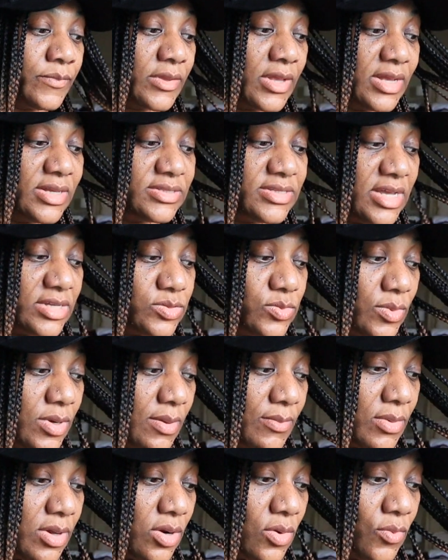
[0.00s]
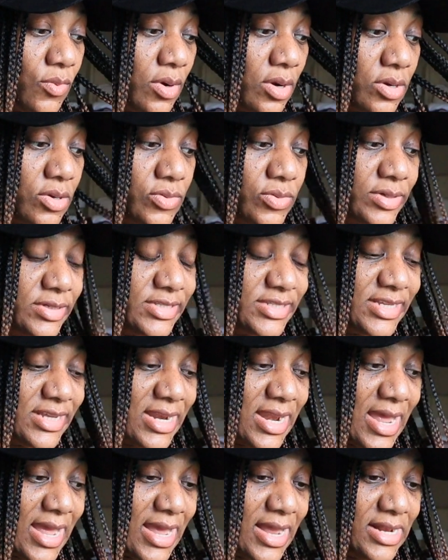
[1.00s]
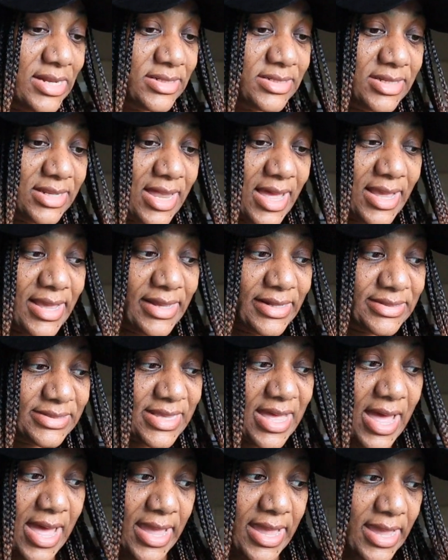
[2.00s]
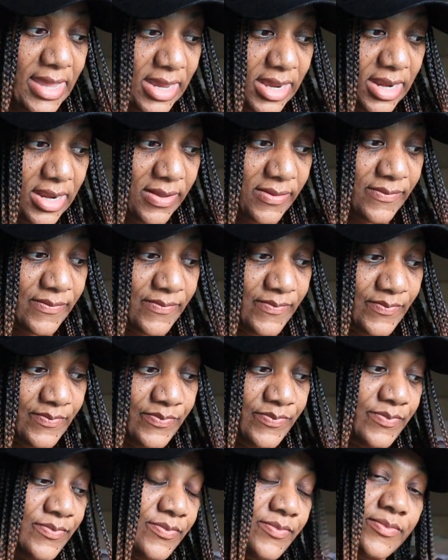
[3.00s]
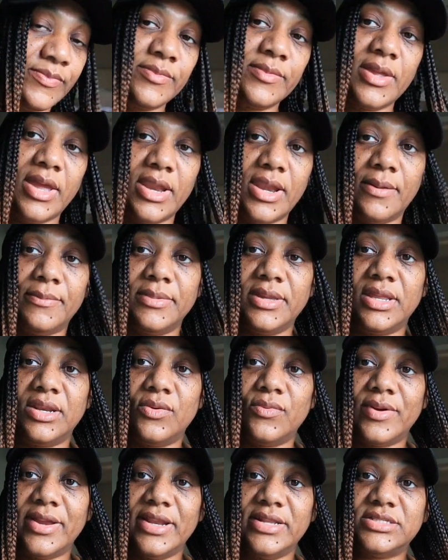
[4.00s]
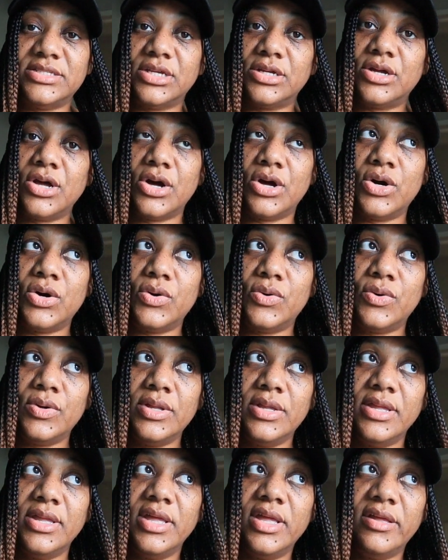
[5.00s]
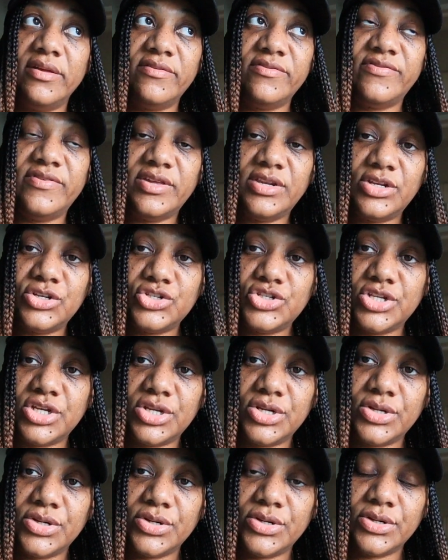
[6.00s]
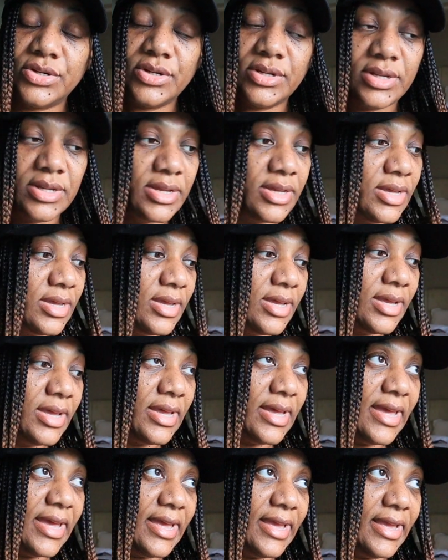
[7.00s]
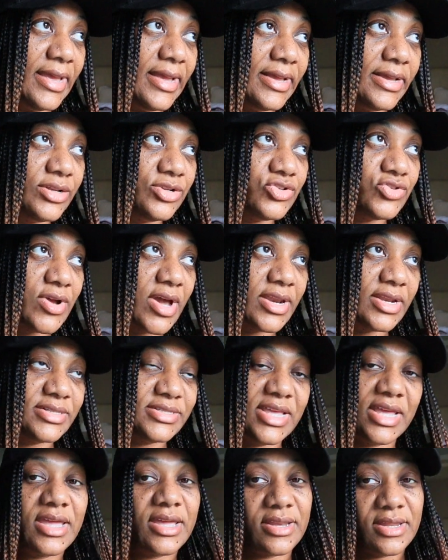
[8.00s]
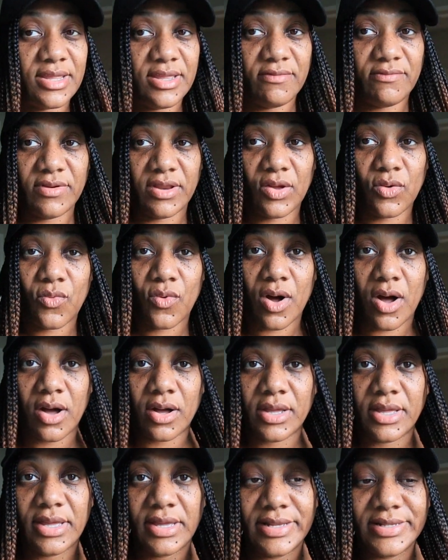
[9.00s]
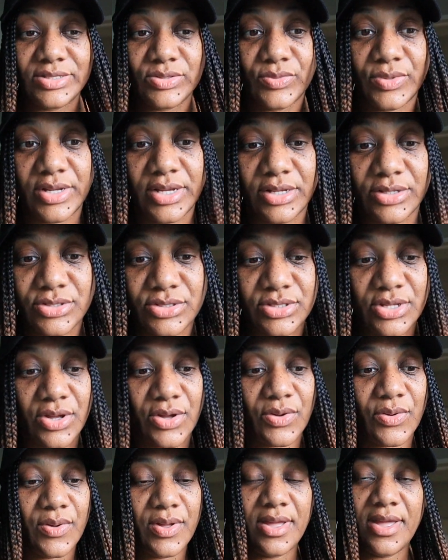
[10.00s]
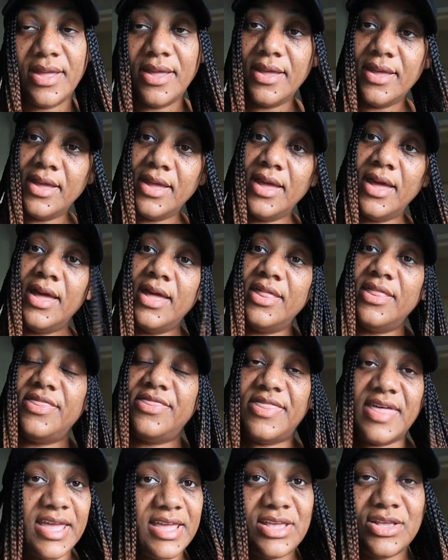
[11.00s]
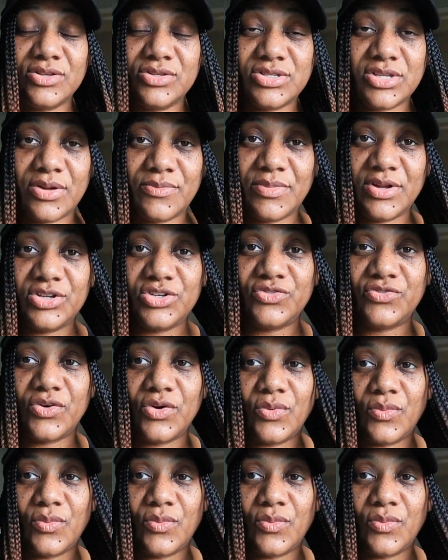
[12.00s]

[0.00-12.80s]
Cause that's what I'm gonna work on tonight until I get tired. And I'm getting ready to go finish dinner and try to take an evening walk as well. So thank you so much for